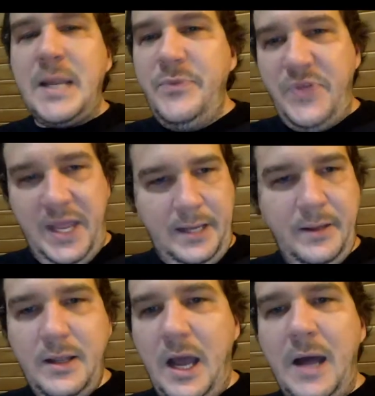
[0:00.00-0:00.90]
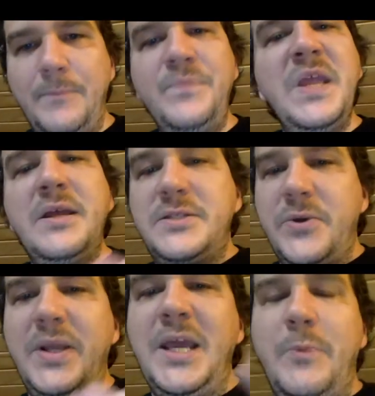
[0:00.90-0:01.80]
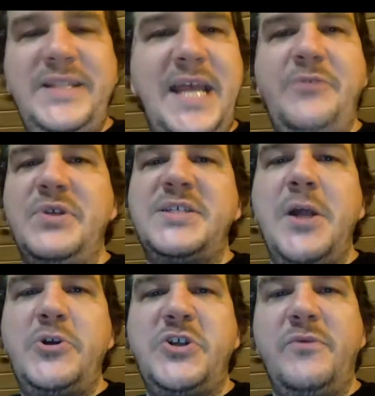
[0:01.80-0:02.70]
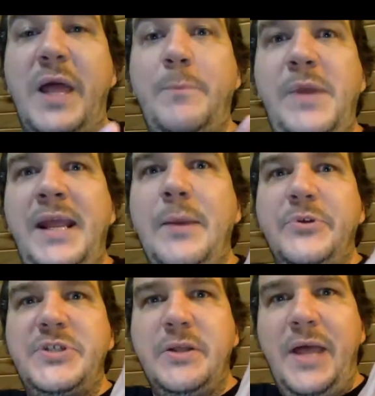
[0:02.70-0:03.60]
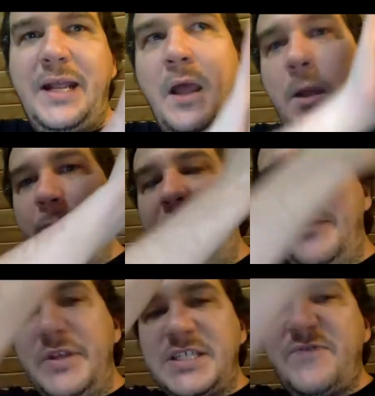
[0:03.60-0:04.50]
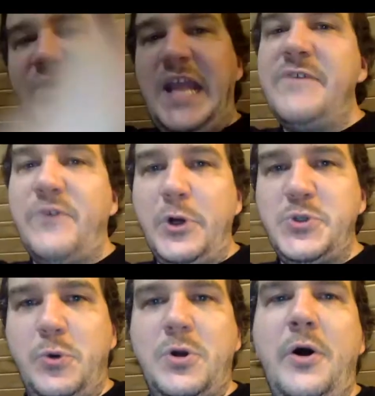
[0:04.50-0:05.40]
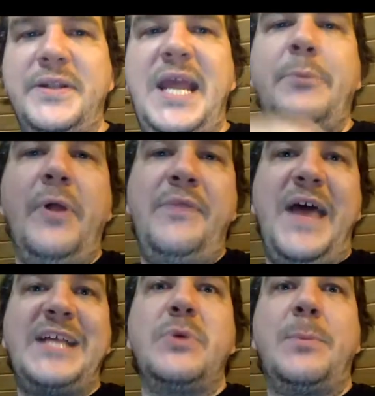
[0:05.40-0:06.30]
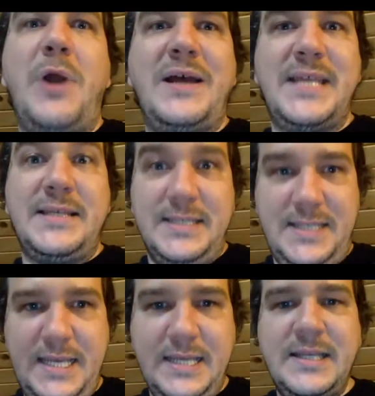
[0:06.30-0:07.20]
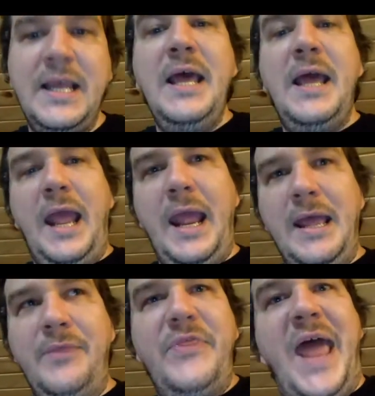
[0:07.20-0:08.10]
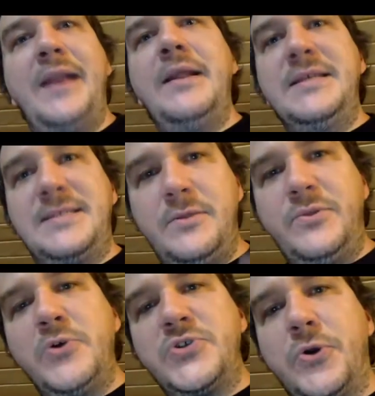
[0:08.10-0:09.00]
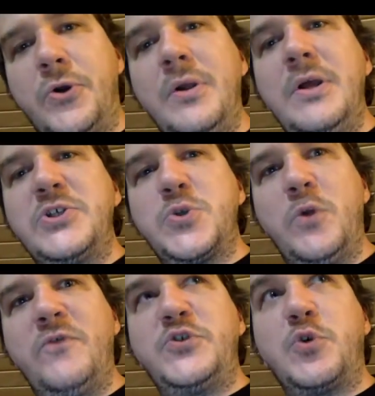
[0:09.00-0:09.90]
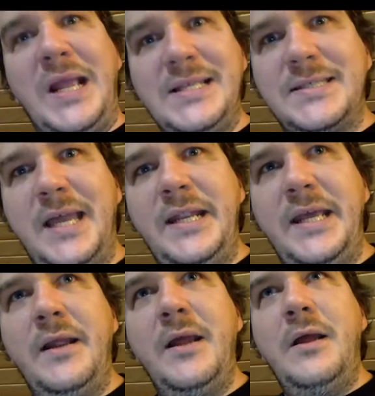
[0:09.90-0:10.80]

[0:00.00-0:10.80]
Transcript: thing. So again, we take this notion of being able to put in this fake virtual call table, and that's what processes hit. And those are sort of translated